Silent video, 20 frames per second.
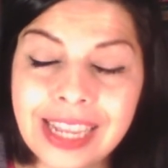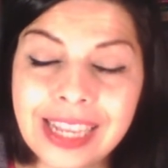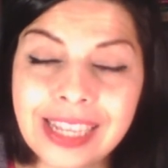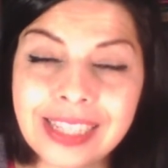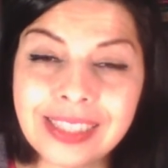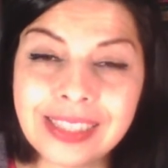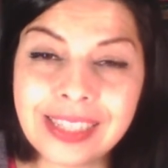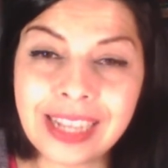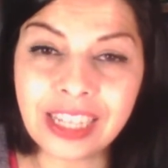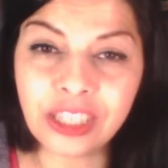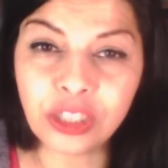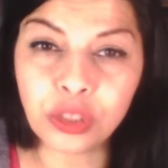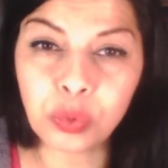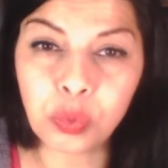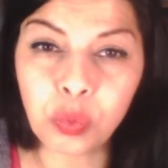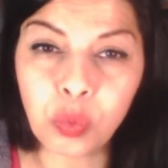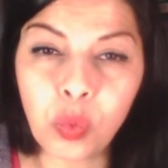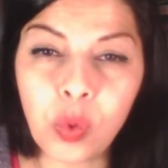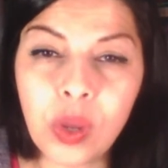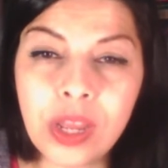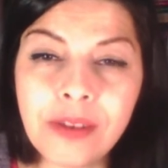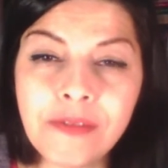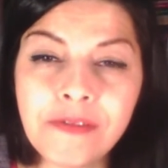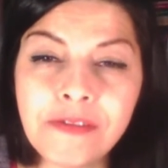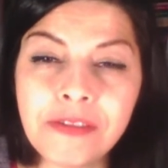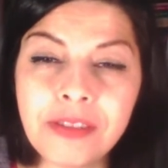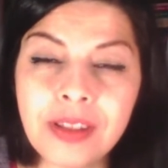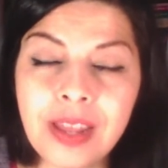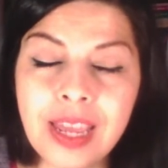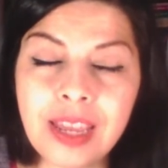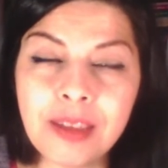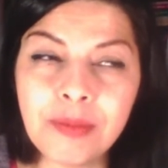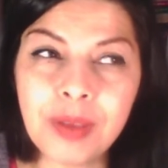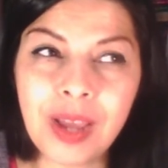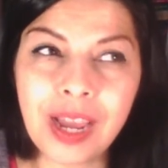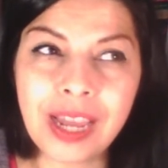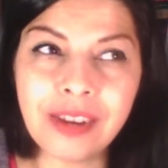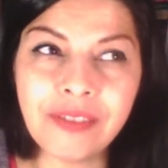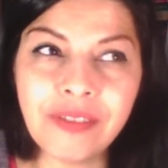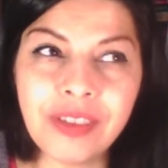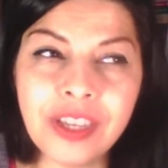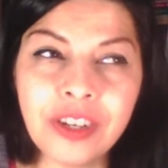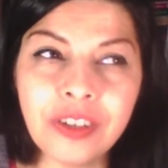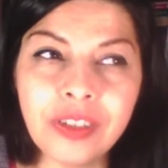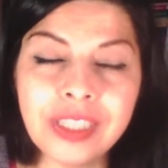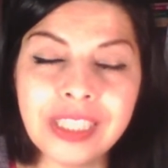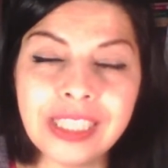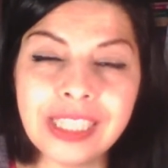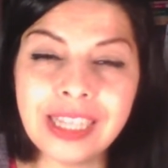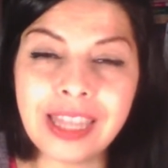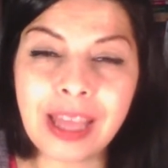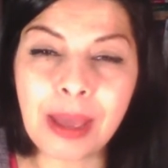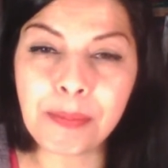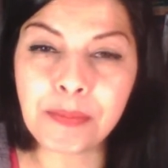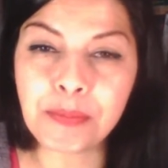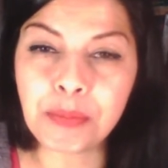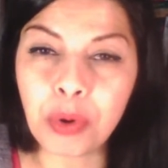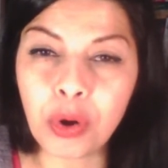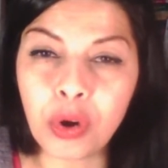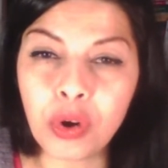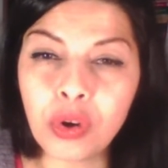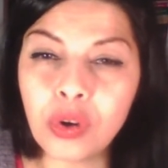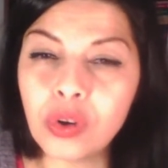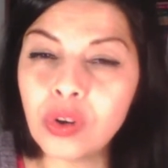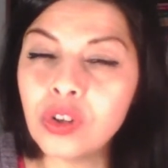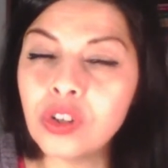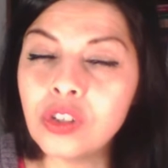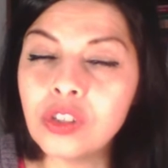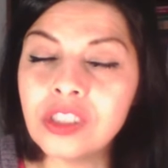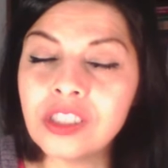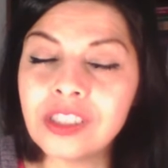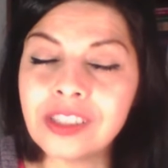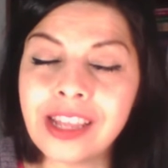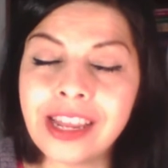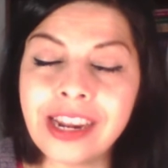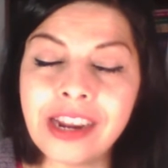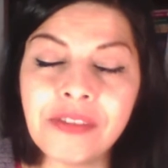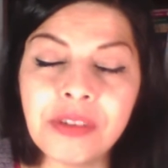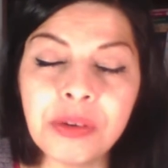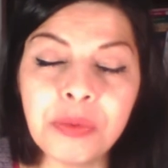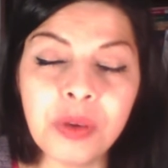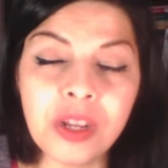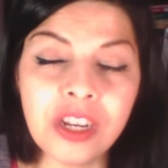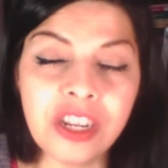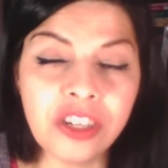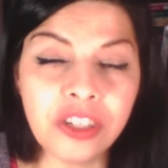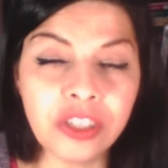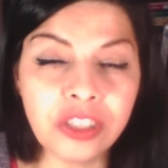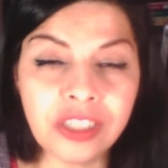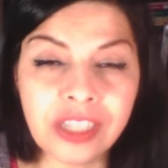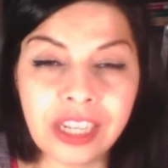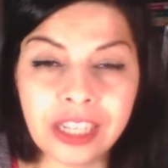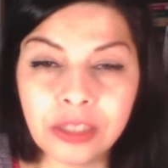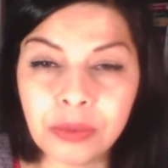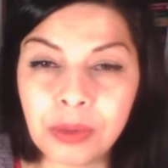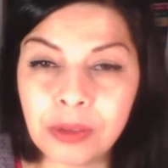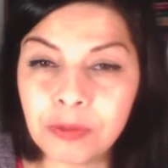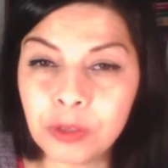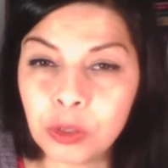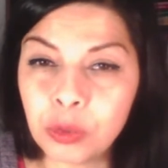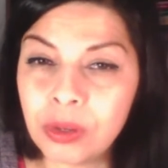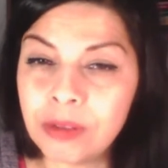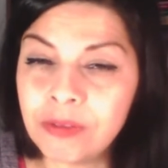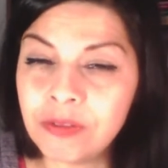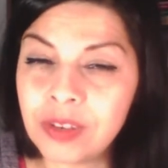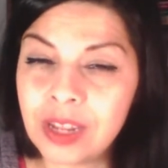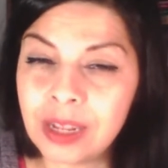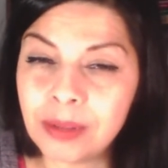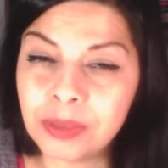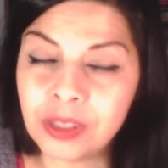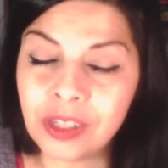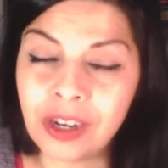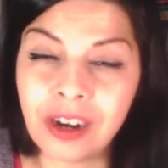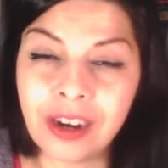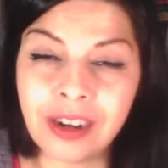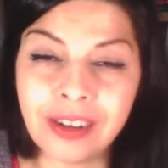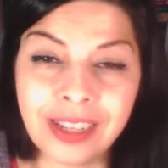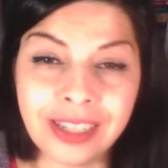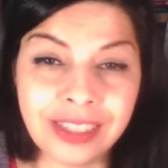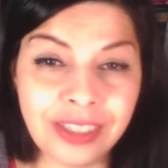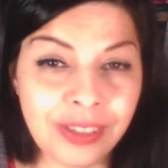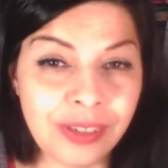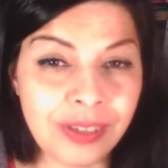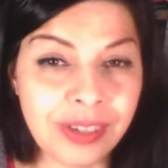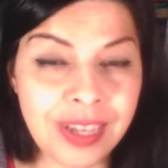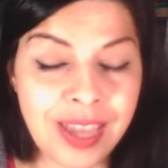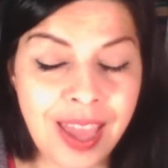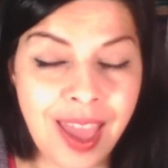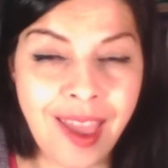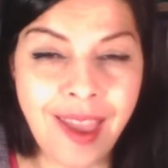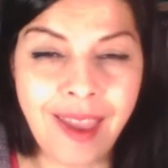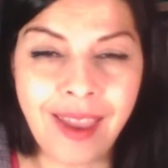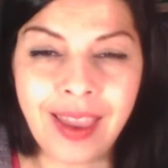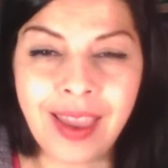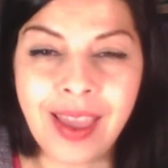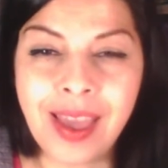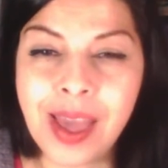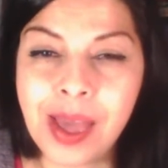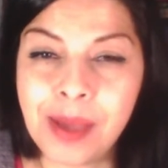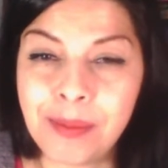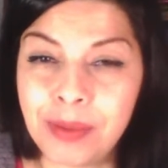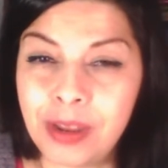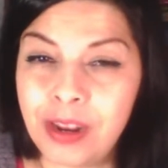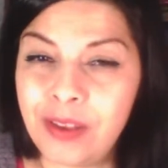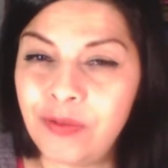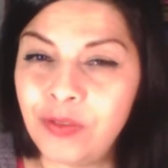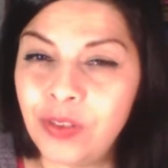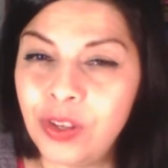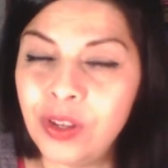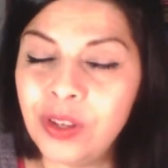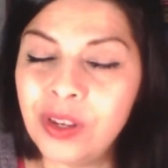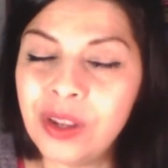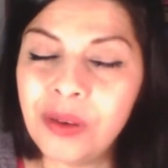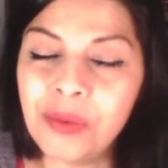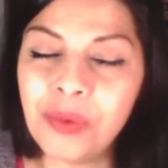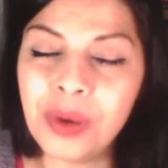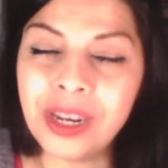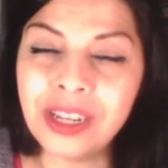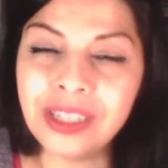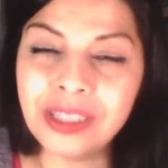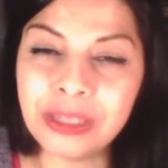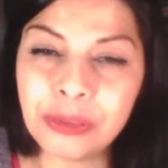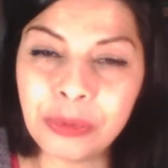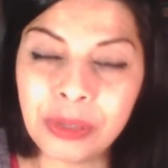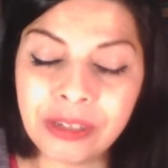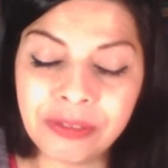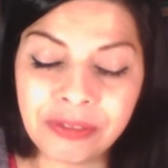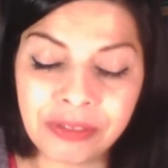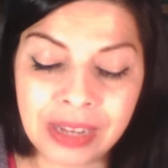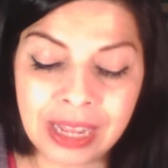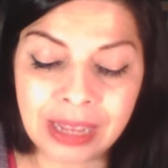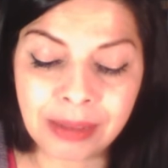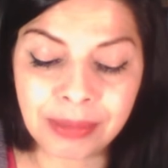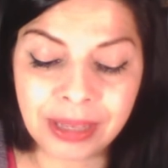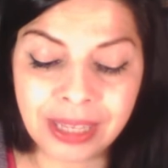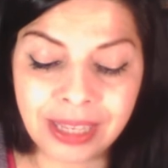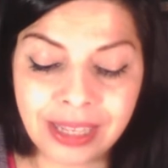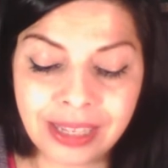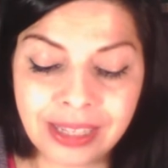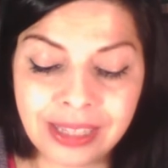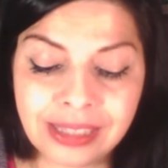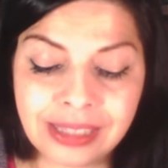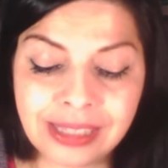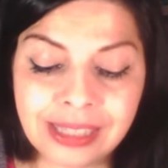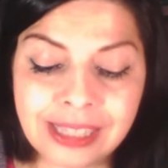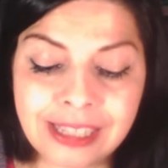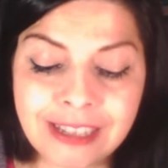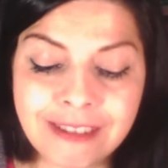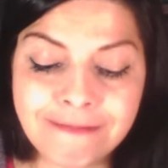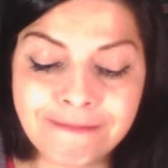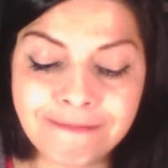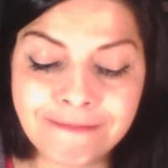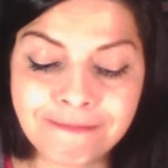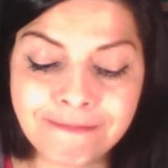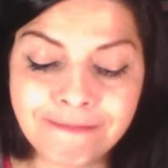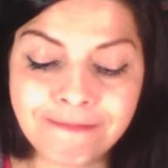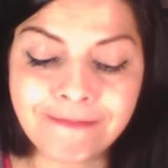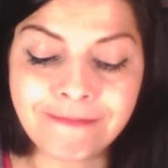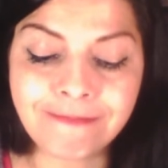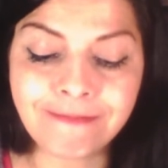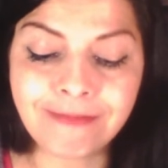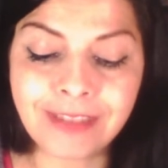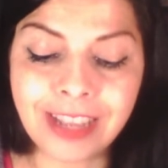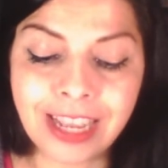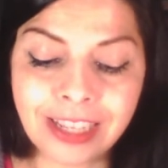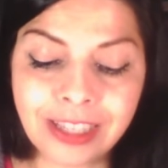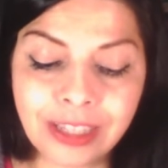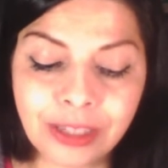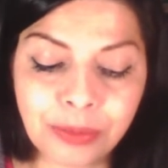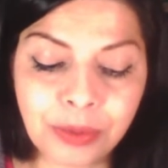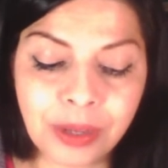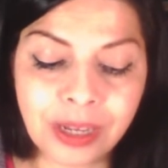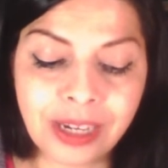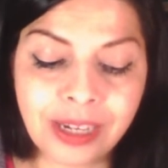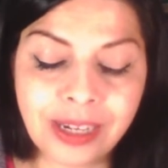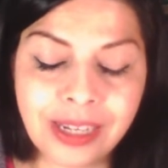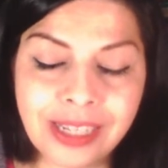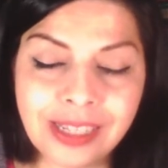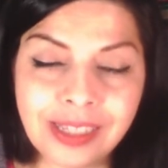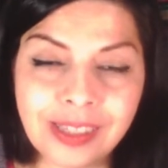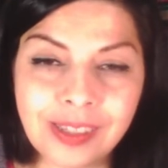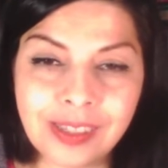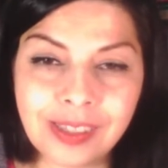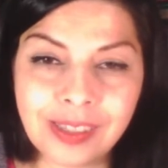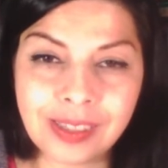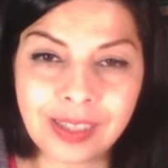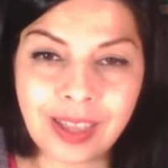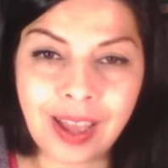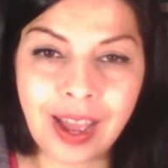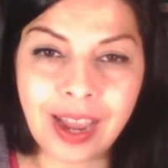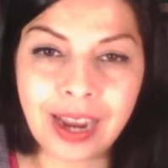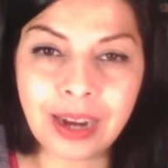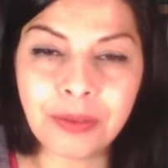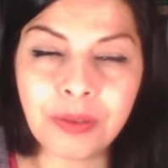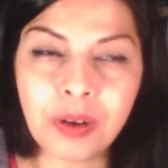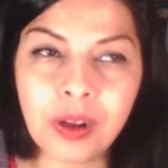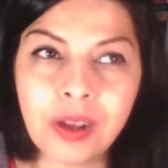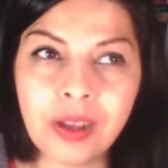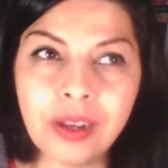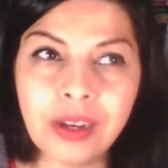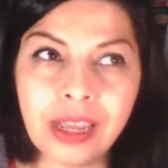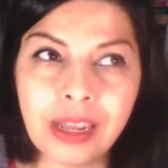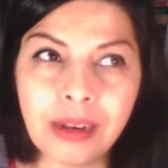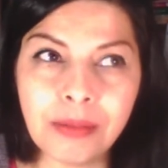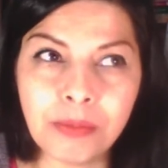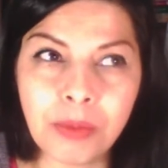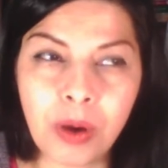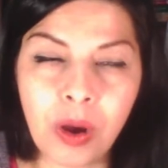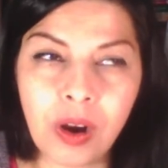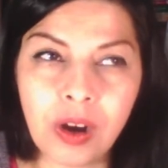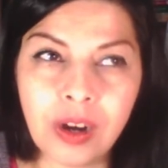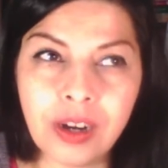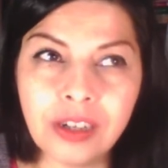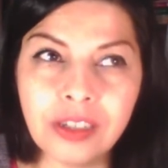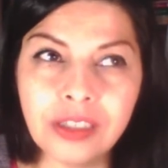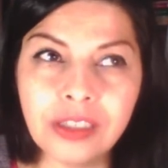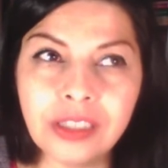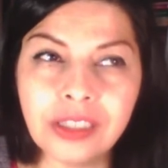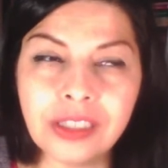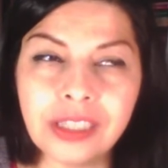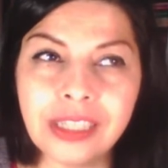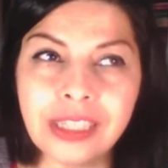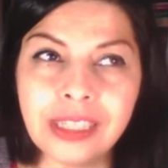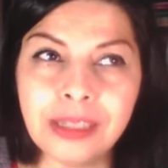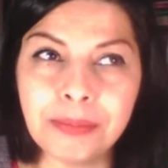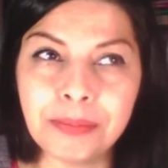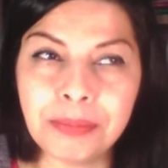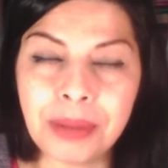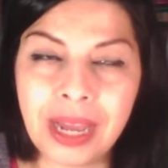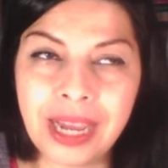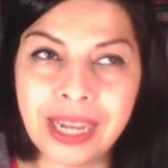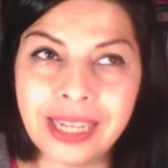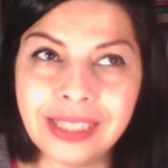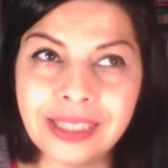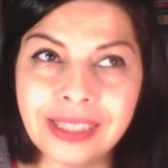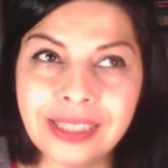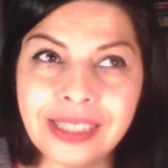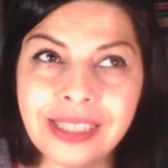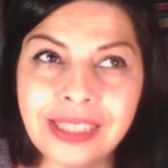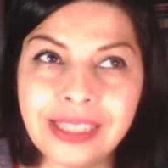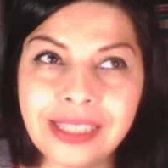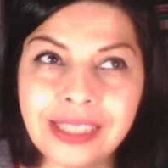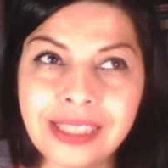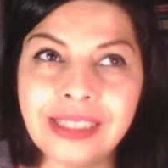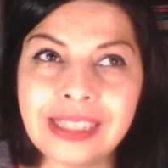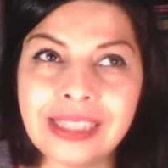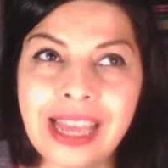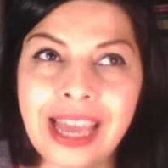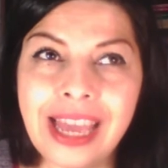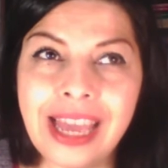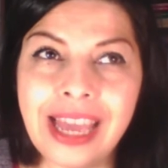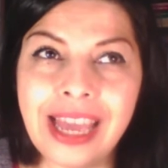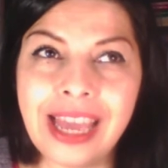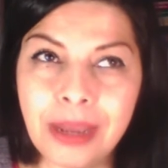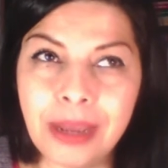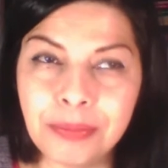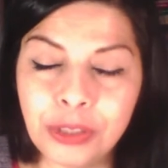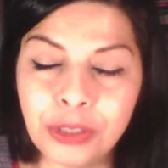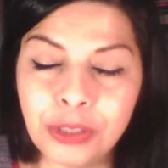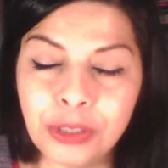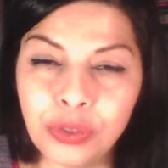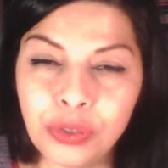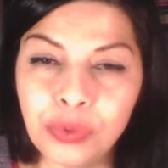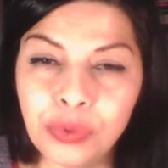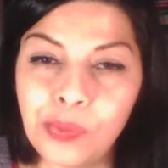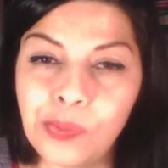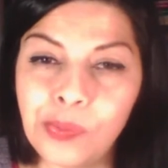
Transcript: It's that twin flame kind of energy that burns. Not everyone understands what twin flames are. That's okay. But if you know what a twin flame is, that's what it is. It's Chiron and Mars in Pisces and Neptune.